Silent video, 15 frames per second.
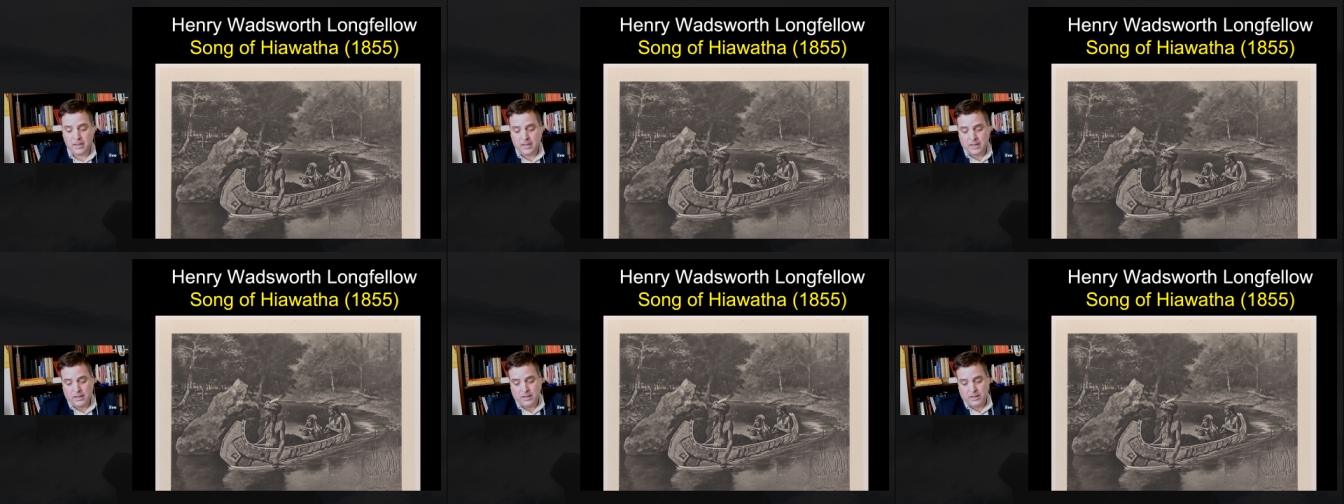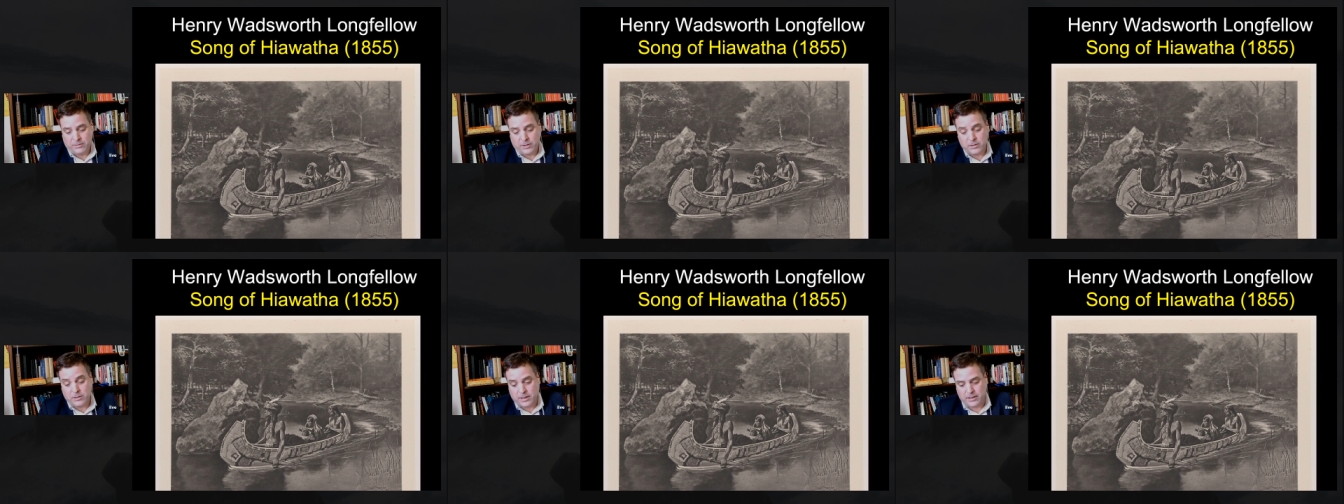Fuller
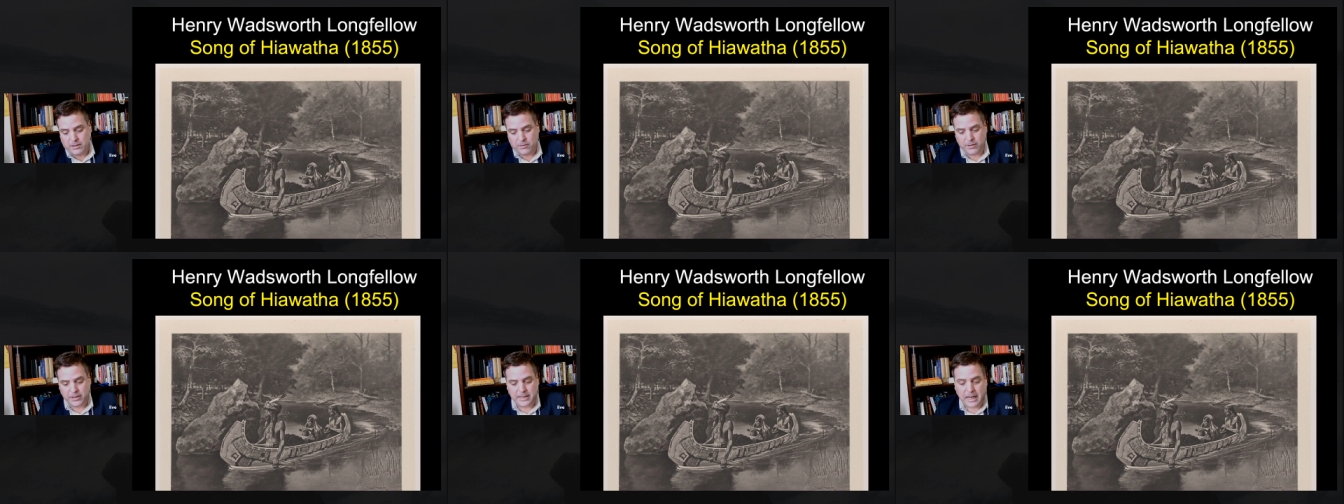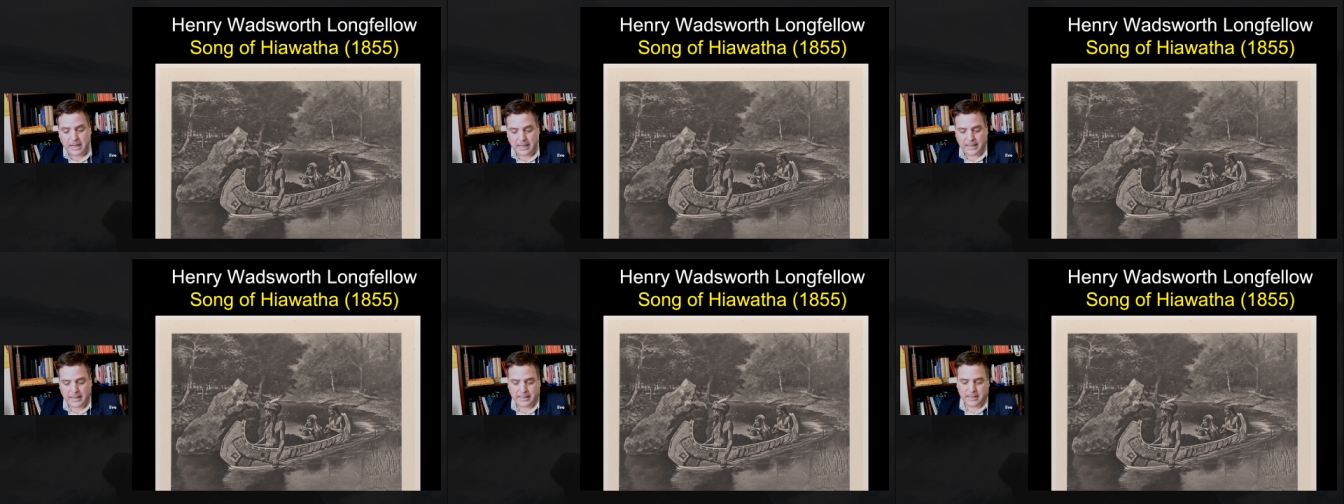had already died.
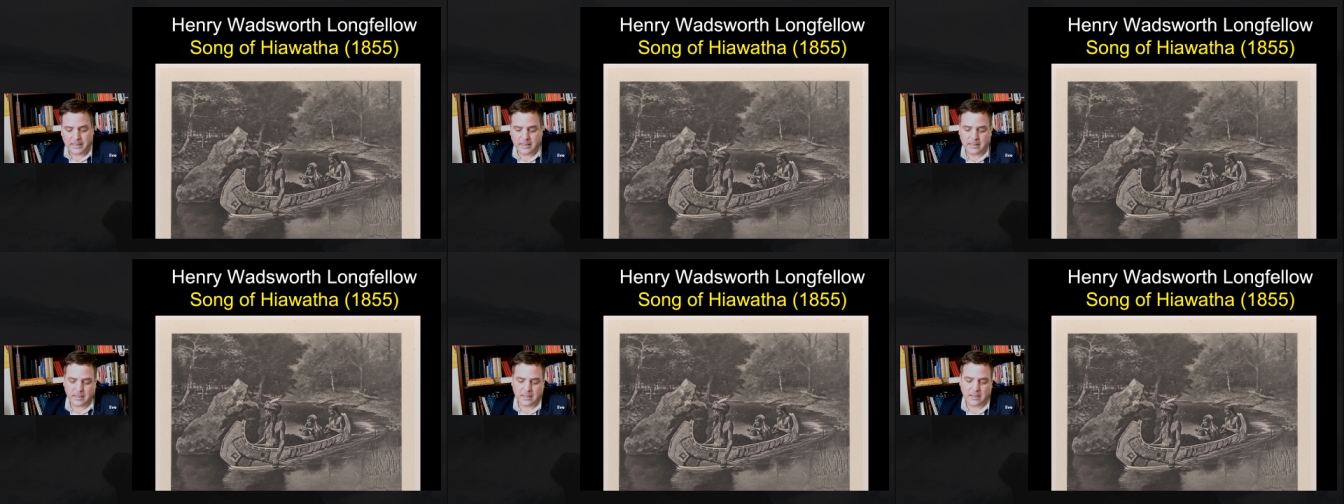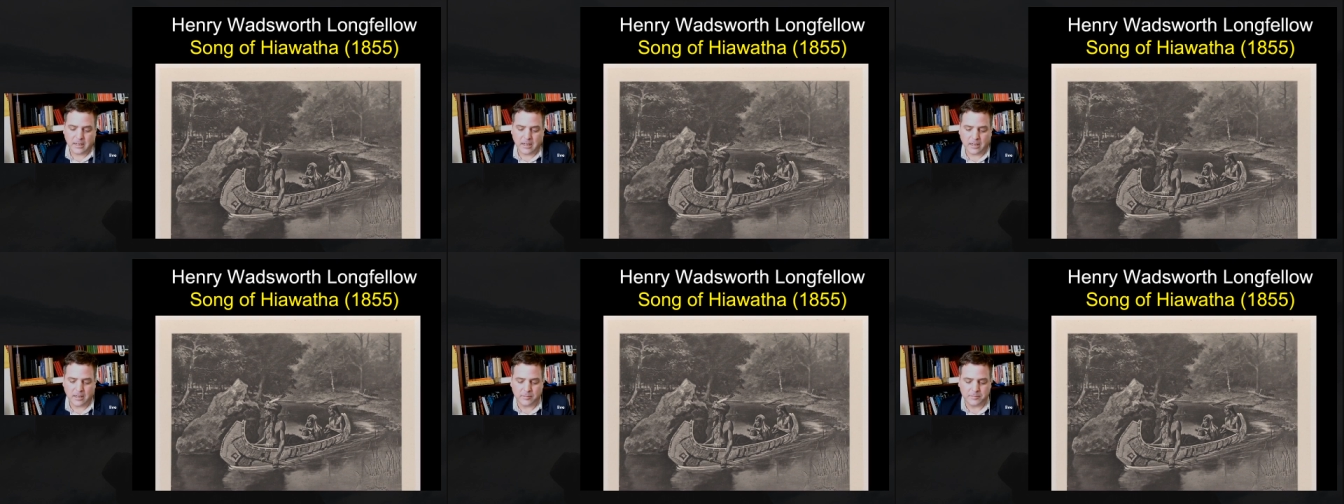
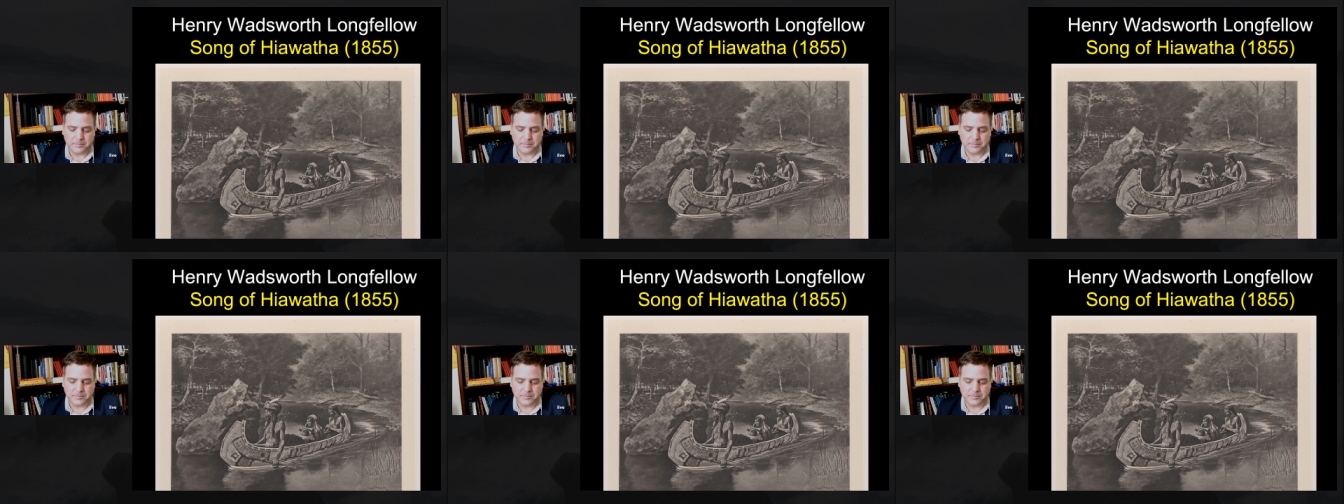Um,